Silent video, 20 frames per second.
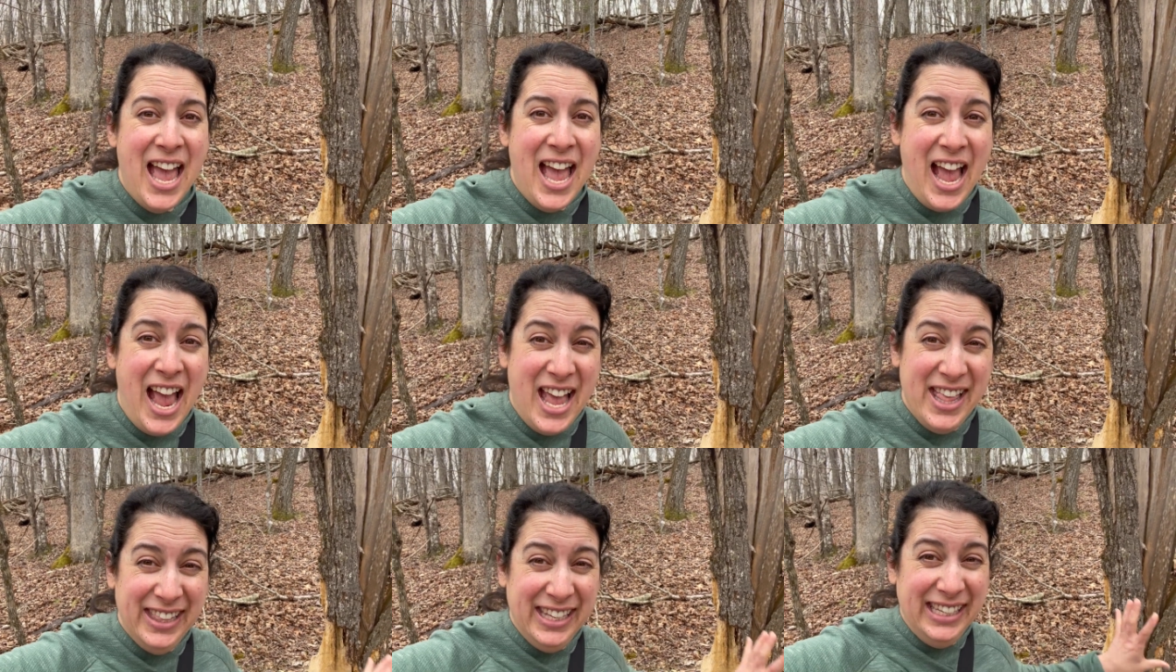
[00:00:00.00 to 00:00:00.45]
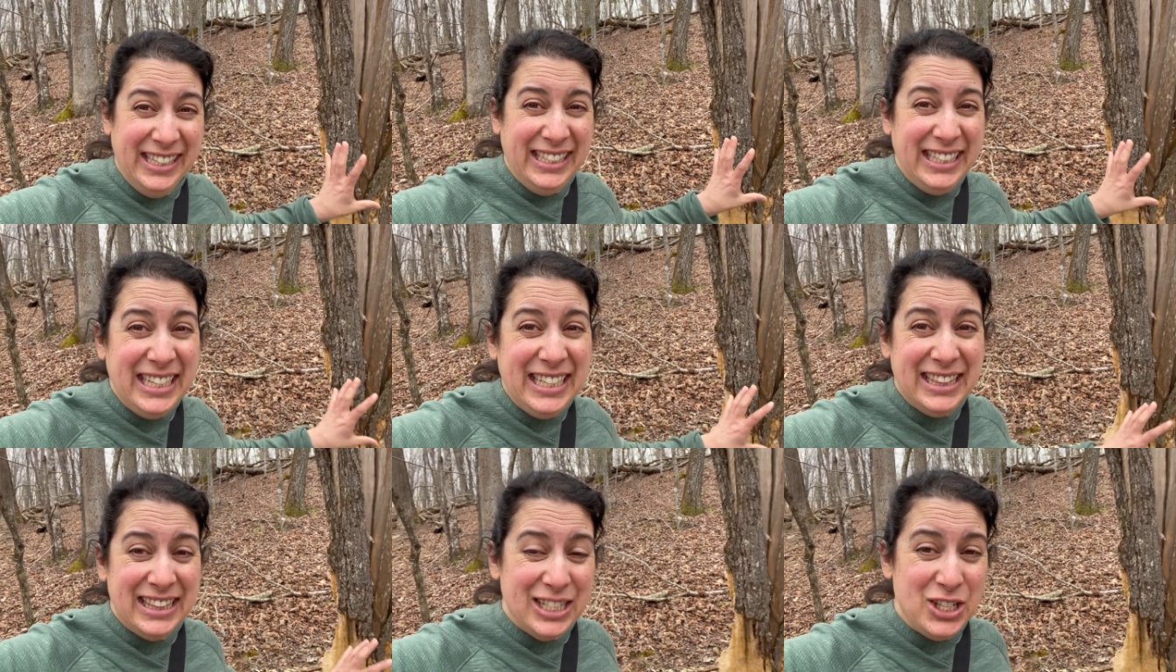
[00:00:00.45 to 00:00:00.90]
and they
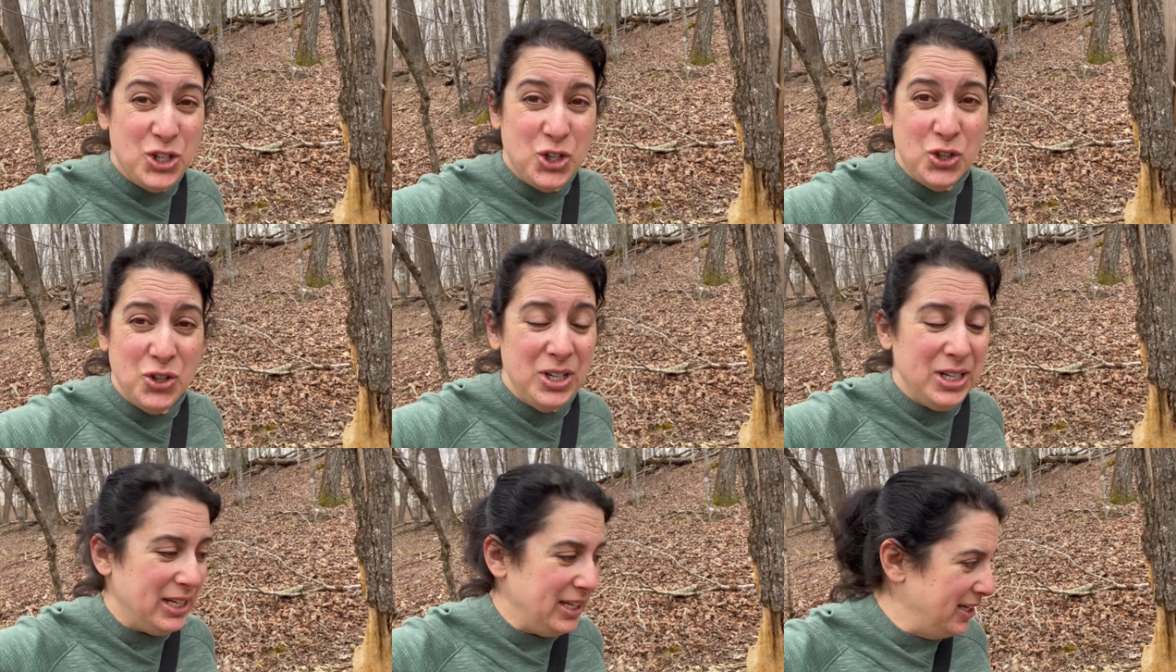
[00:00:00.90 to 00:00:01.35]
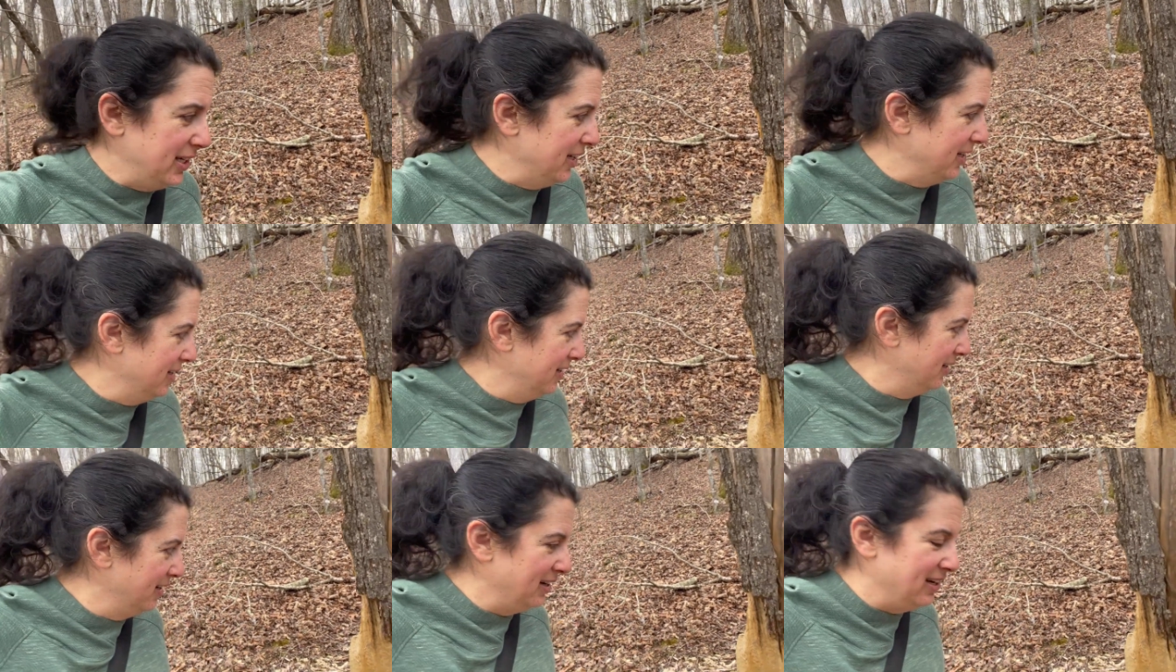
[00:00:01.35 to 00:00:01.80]
eat the tree
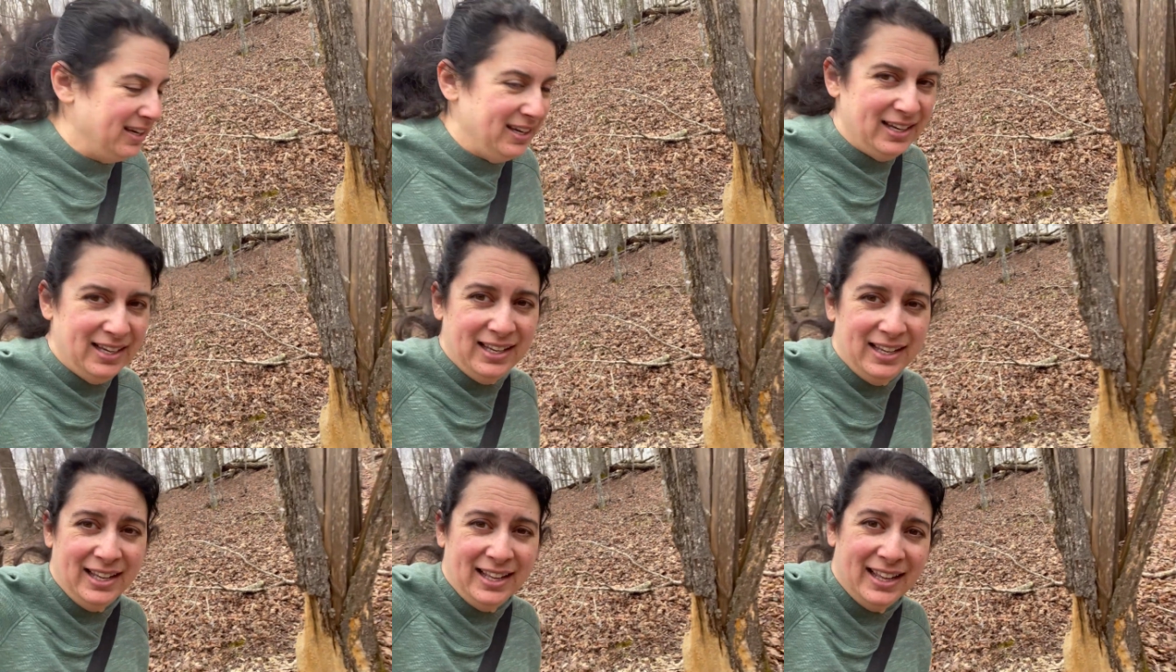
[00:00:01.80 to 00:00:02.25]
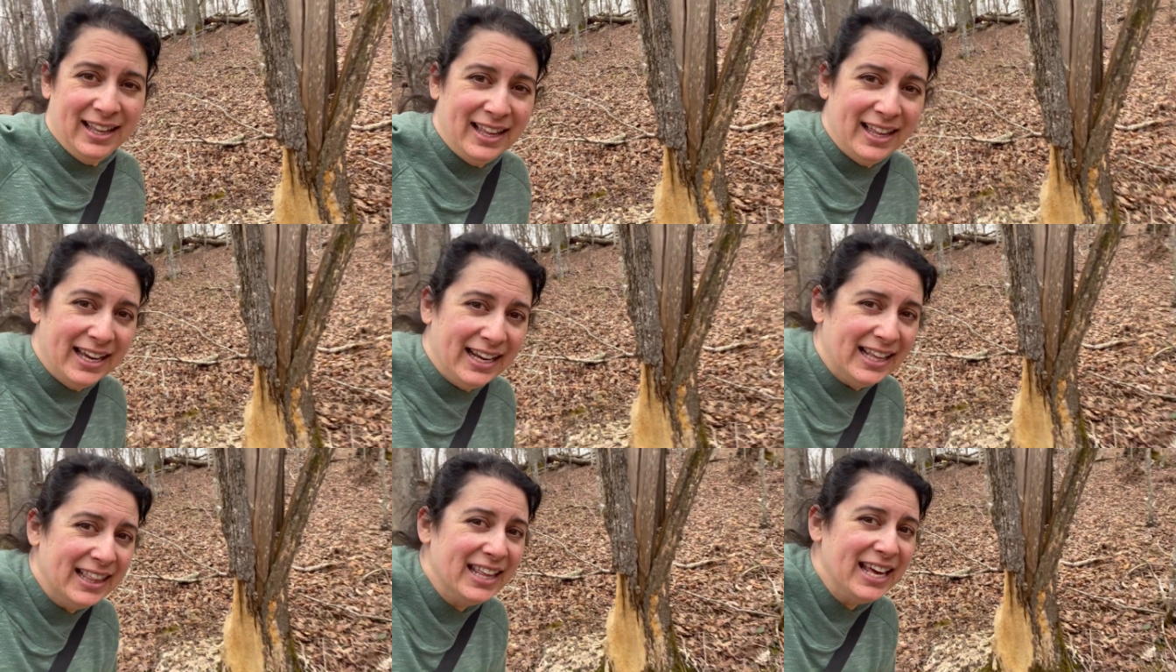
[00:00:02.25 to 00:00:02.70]

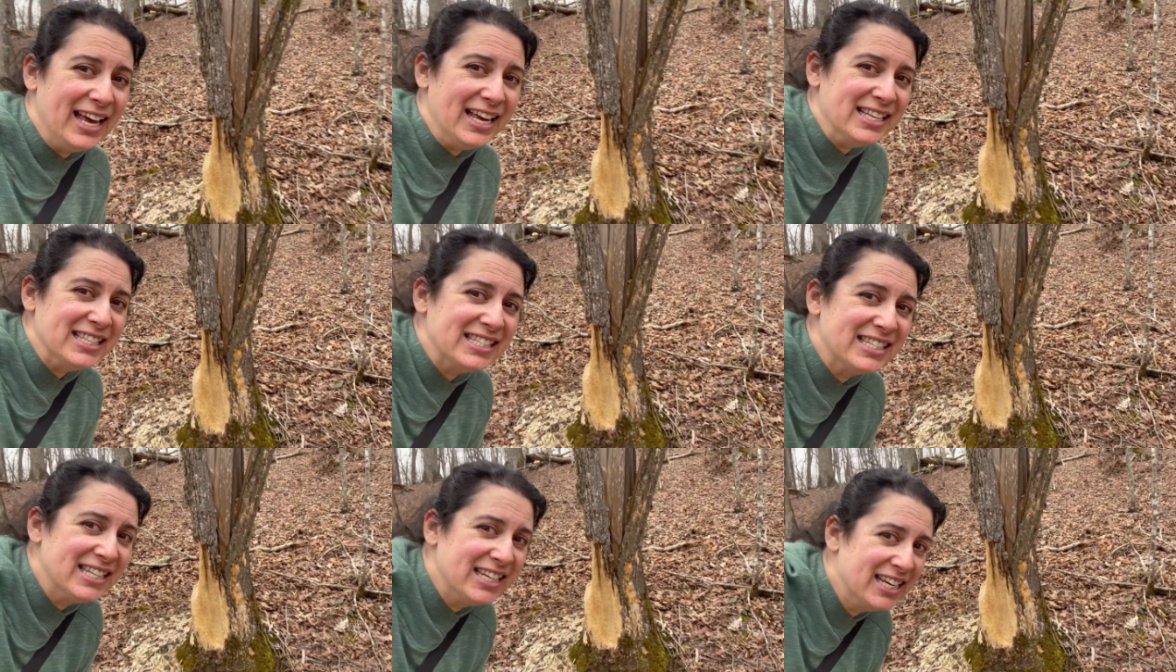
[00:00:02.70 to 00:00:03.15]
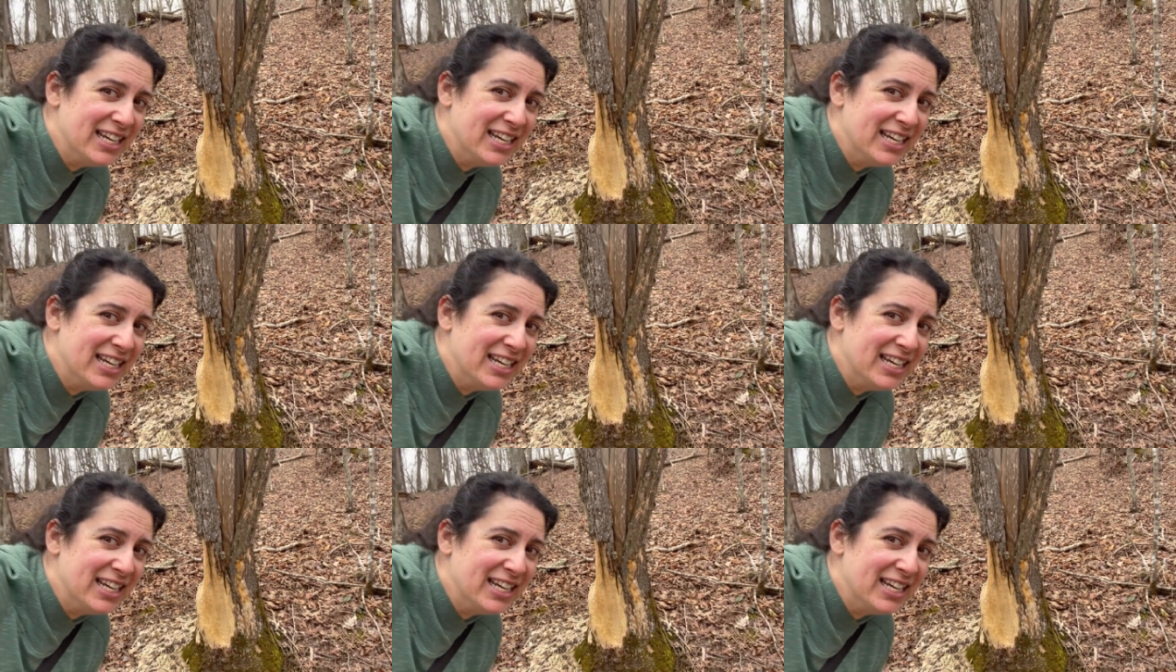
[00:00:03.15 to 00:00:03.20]
like this.